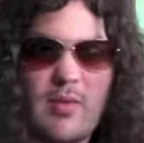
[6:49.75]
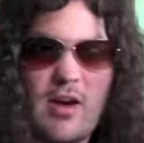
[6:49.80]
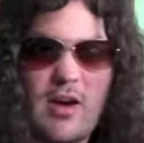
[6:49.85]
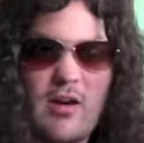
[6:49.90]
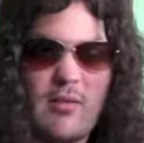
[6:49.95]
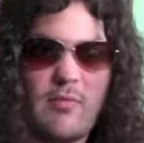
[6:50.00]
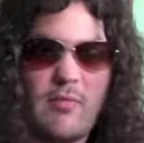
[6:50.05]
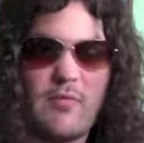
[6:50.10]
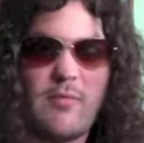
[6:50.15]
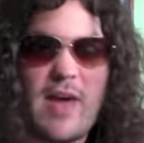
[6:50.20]

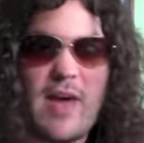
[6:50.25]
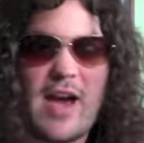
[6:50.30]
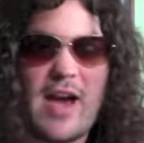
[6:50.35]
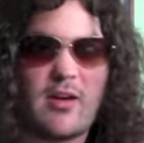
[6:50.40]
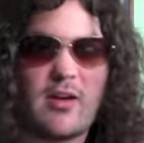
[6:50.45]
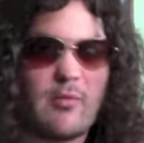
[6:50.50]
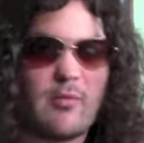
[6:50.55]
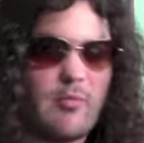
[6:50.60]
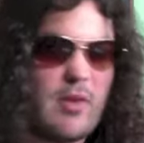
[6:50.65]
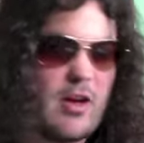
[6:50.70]
um,
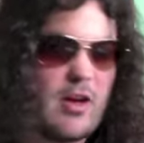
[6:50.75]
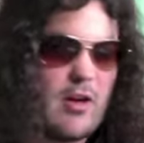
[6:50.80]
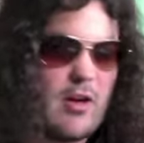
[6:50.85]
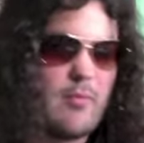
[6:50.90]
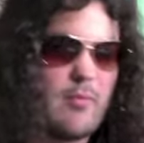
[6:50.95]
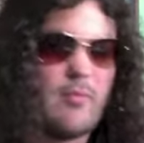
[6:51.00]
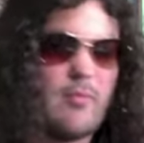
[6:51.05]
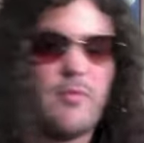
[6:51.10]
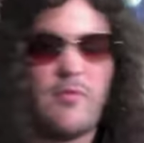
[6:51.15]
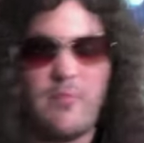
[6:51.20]
back
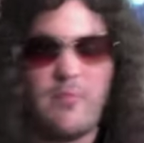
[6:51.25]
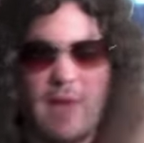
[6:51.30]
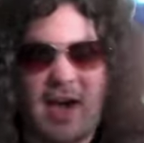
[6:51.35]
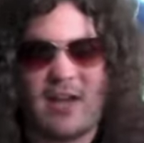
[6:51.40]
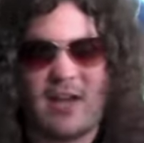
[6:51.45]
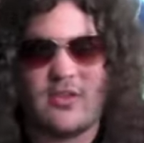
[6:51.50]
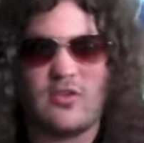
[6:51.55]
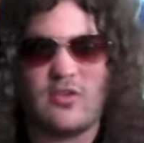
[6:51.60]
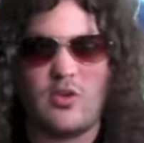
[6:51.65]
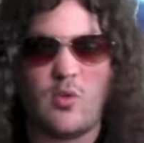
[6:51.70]
uh,
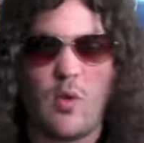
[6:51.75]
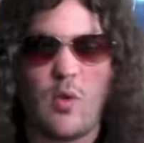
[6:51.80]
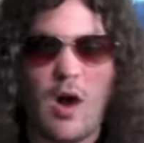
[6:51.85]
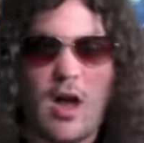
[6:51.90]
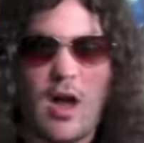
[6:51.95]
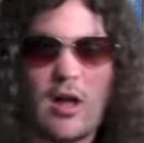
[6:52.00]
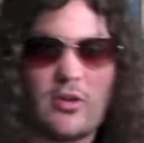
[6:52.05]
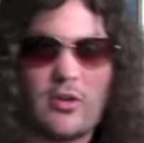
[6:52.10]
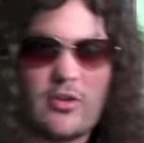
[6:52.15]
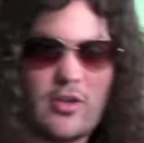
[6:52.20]
back into the
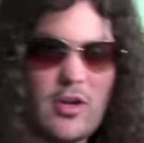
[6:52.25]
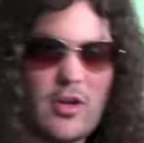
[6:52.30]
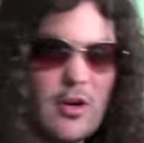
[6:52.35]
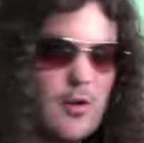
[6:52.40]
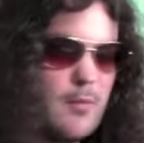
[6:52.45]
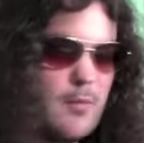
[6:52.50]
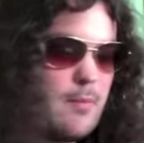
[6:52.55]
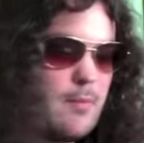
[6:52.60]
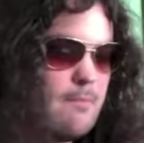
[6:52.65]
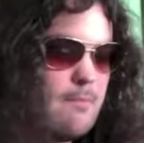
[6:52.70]
wild, you
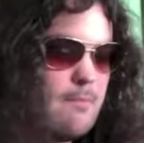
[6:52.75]
know.